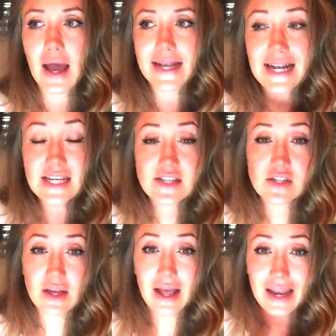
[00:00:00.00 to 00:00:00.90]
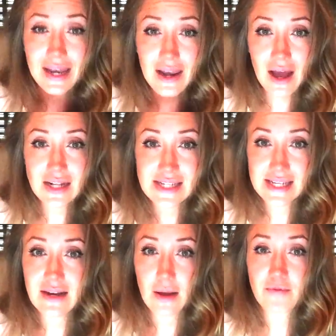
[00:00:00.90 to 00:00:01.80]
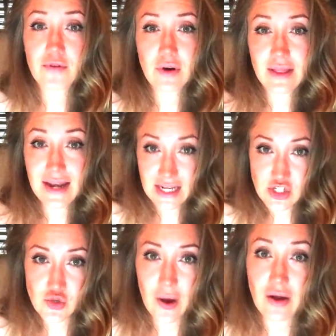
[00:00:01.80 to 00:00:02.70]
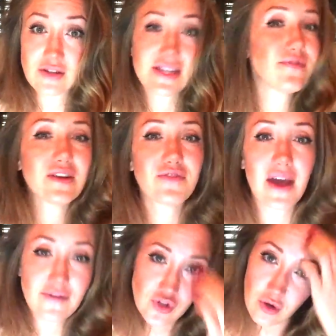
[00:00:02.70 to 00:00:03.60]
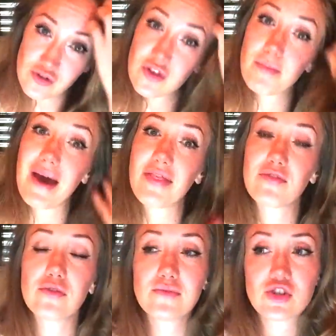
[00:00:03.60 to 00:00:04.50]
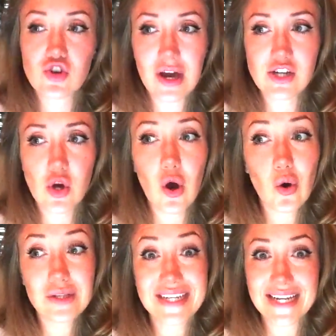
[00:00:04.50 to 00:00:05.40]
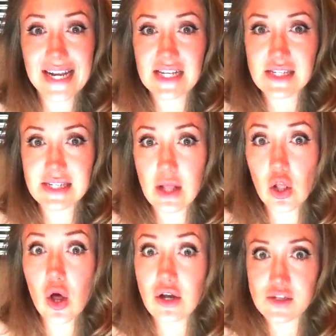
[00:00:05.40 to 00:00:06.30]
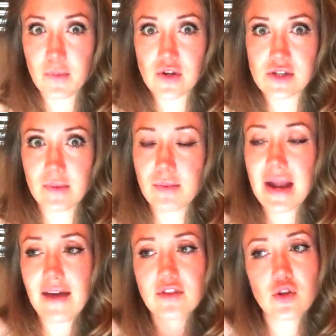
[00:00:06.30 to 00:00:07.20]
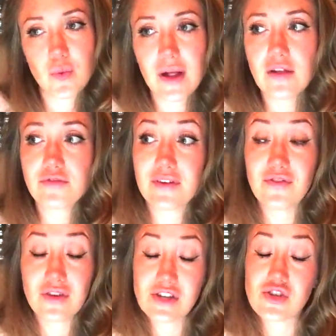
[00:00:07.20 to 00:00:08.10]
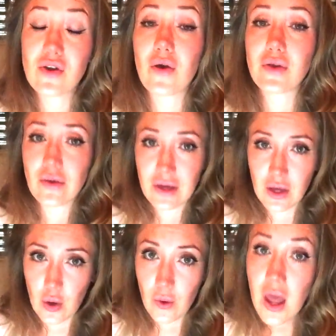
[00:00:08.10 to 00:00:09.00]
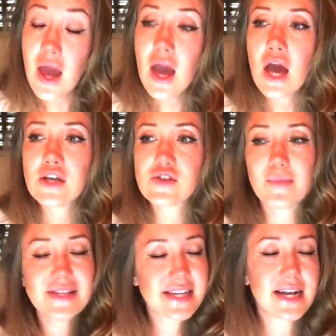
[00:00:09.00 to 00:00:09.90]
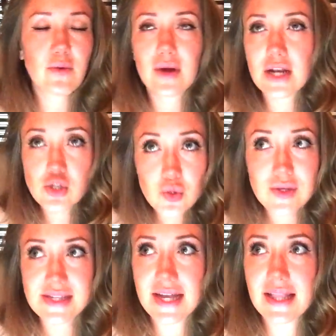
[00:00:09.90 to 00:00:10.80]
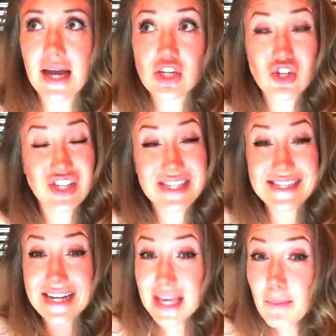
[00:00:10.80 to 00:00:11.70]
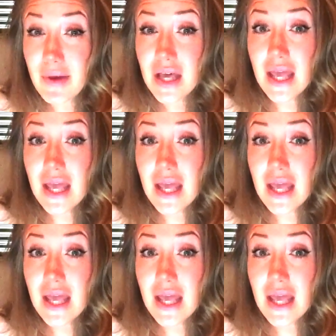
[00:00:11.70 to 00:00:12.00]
at least not stand up for the next 2 hours. Even if you have to go to the bathroom, try to hold it in as long as possible. But after 12, if you need to go, you can go. So basically what I do is then I just sleep.